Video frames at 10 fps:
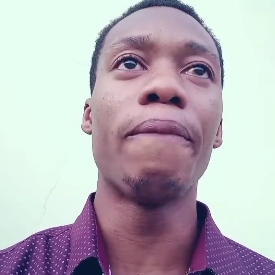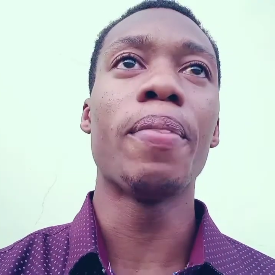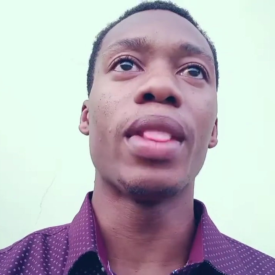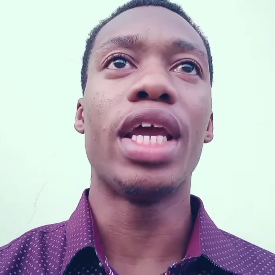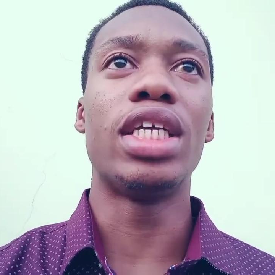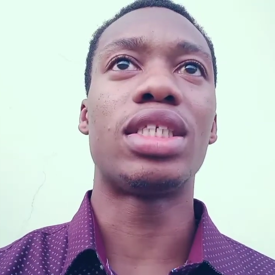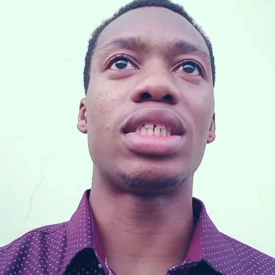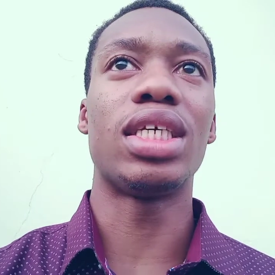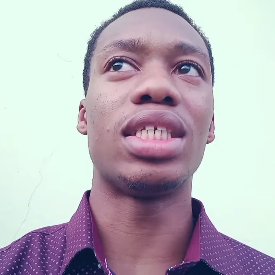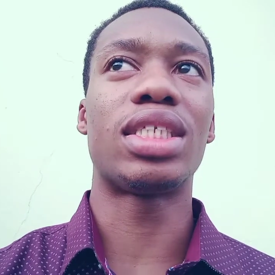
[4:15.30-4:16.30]
it's
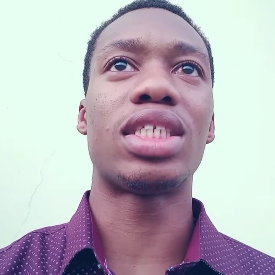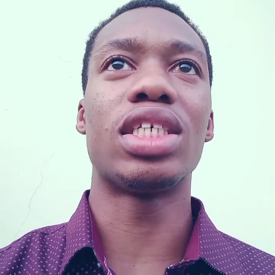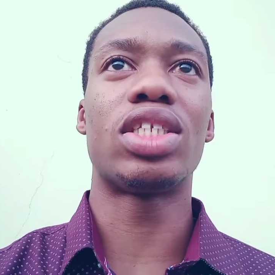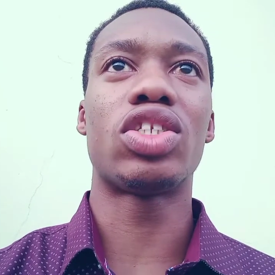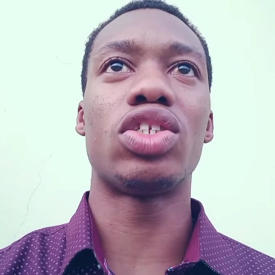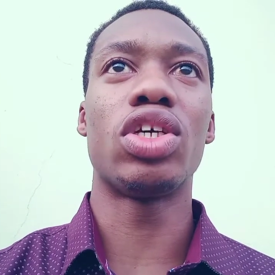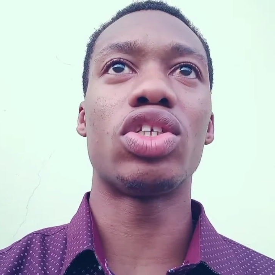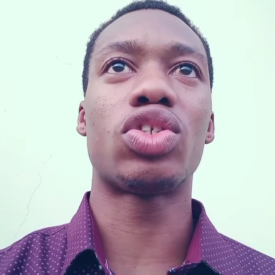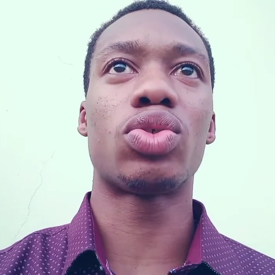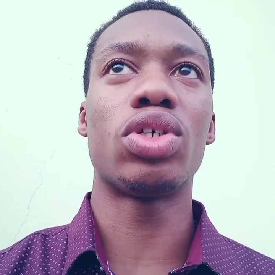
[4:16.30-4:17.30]
it's it's it's
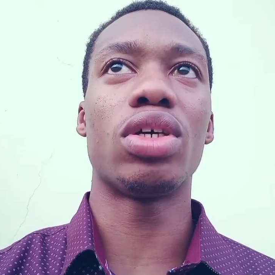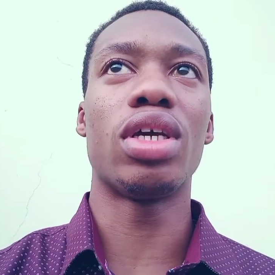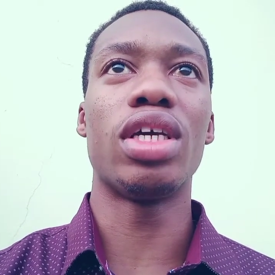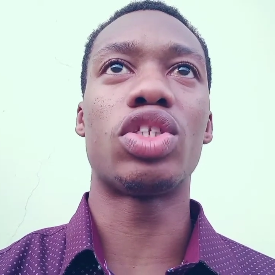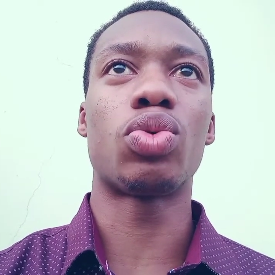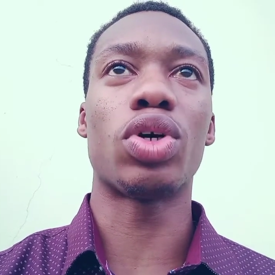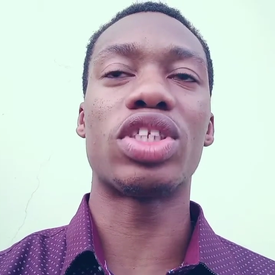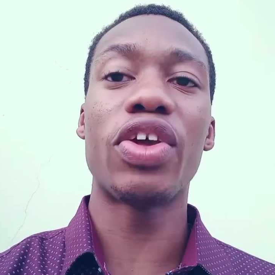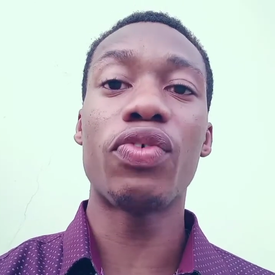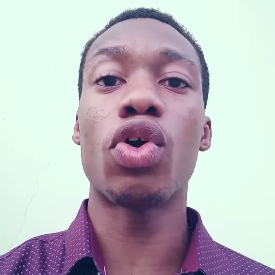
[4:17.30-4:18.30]
it was
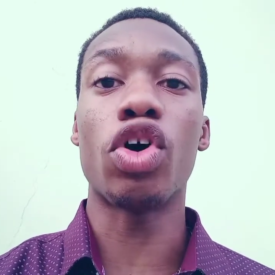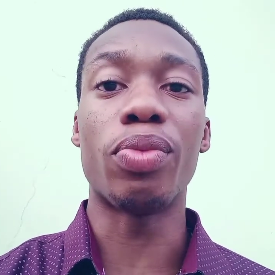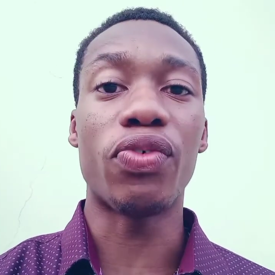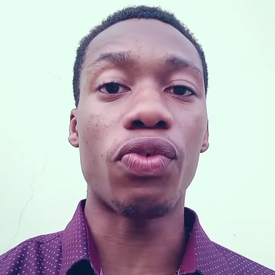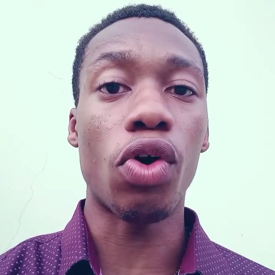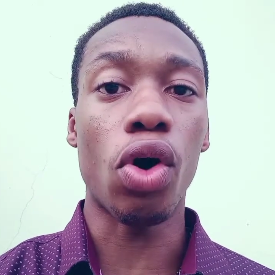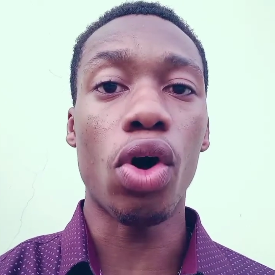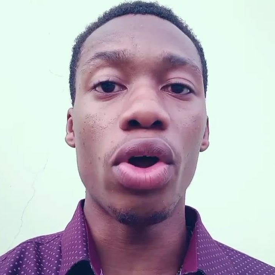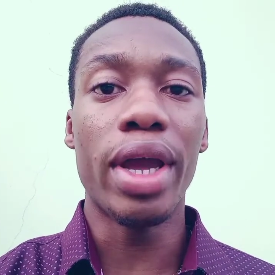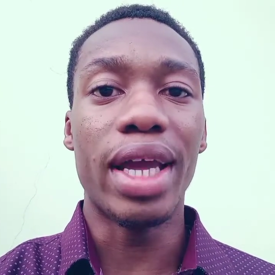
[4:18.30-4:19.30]
difficult before
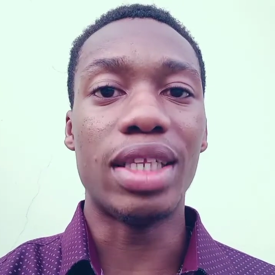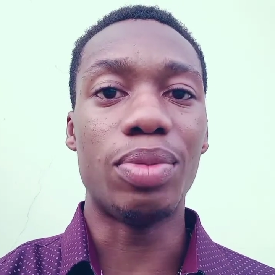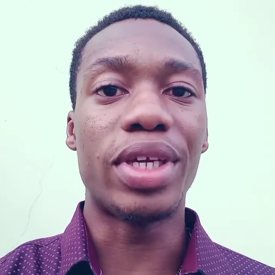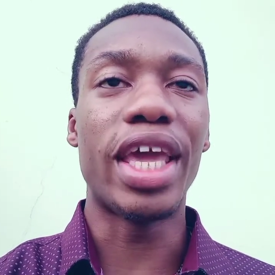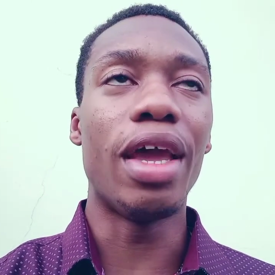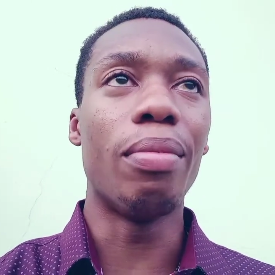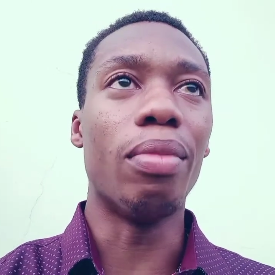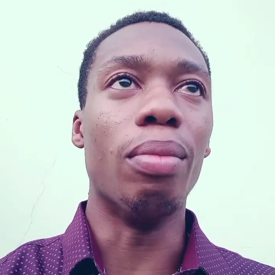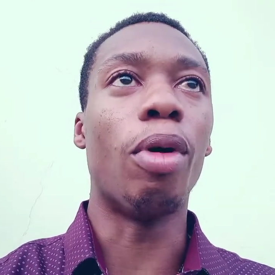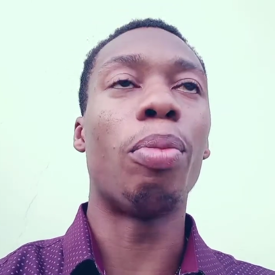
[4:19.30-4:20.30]
it became
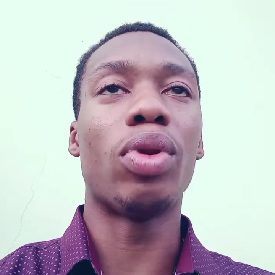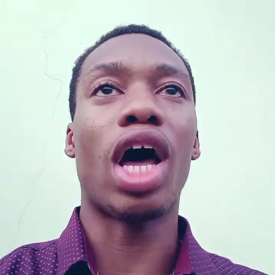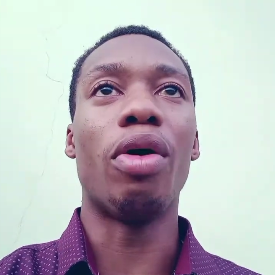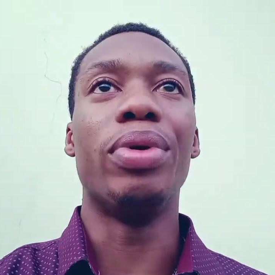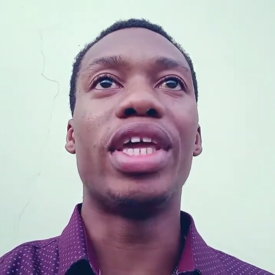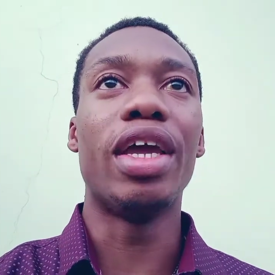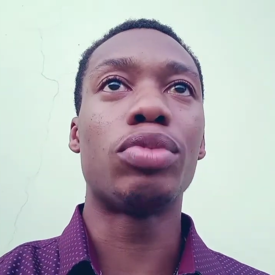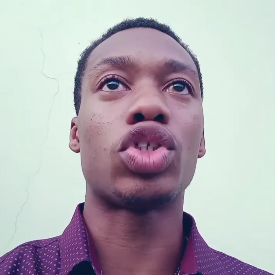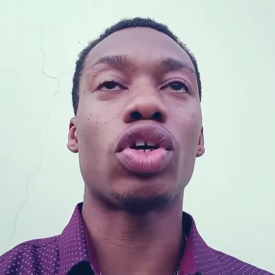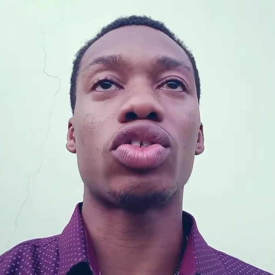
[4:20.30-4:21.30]
popular, it became
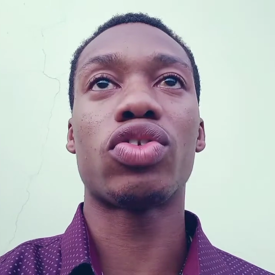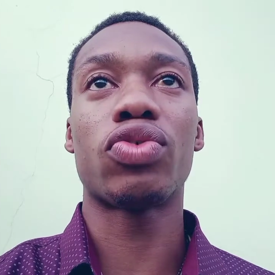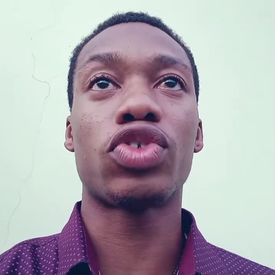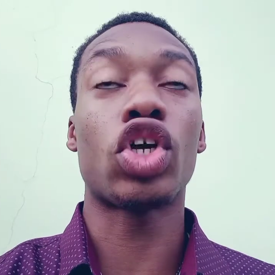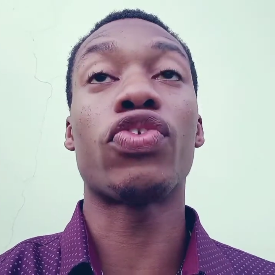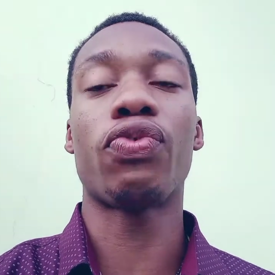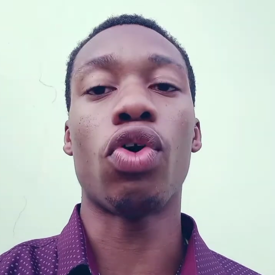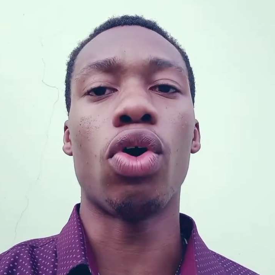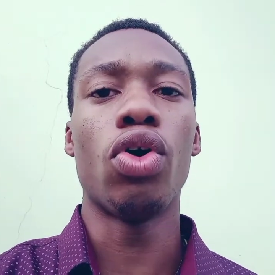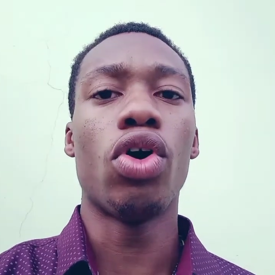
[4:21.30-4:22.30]
sought sought for.
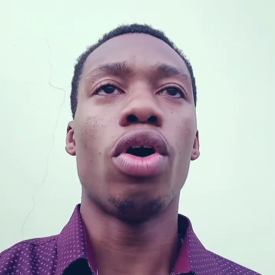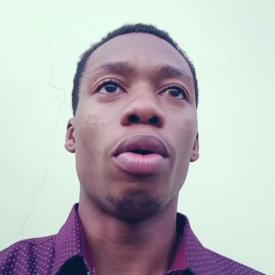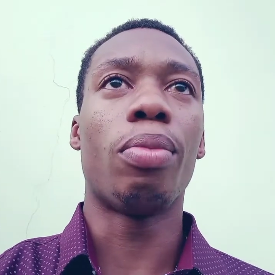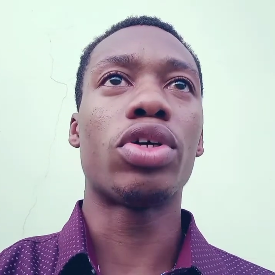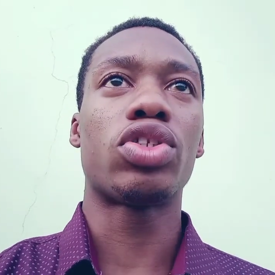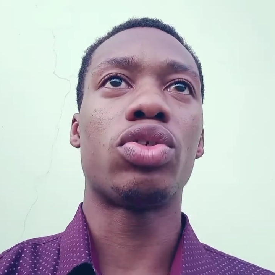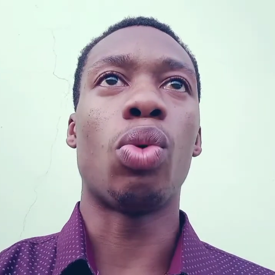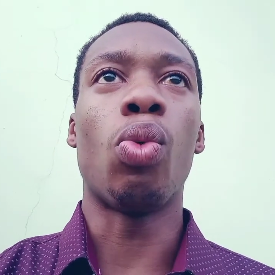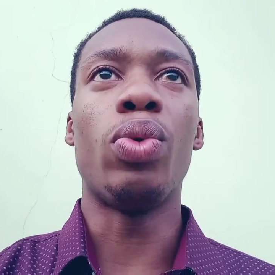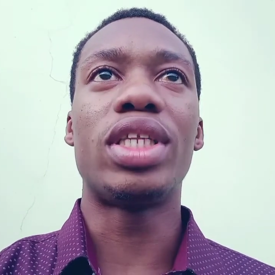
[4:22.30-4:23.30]
But
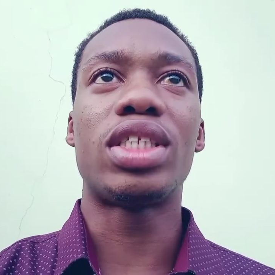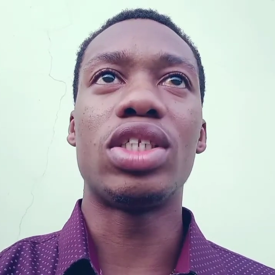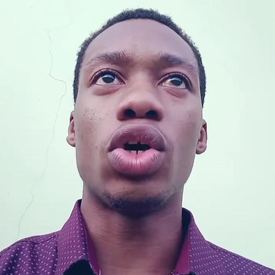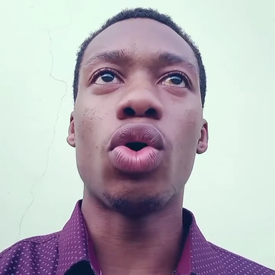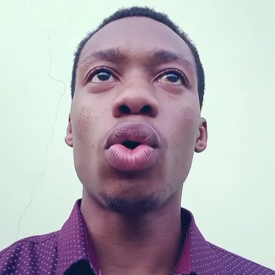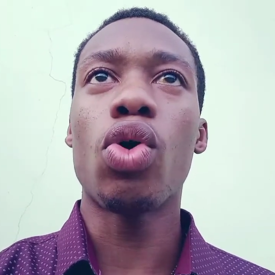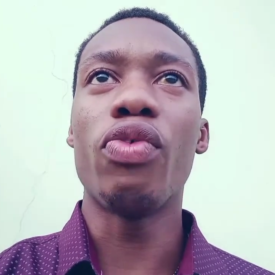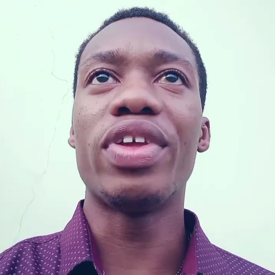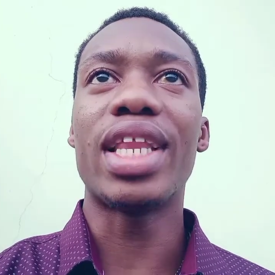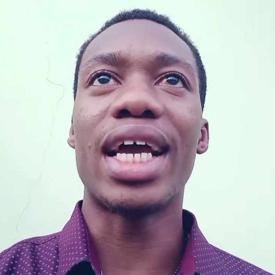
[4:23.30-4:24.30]
with the whole COVID
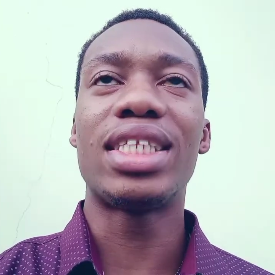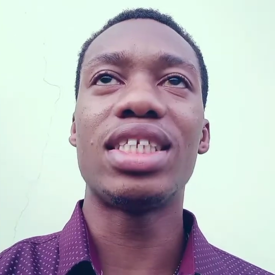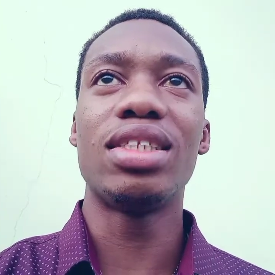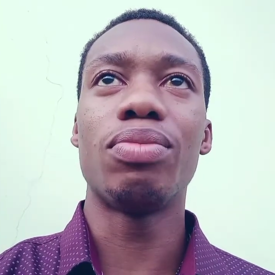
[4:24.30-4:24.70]
nineteen,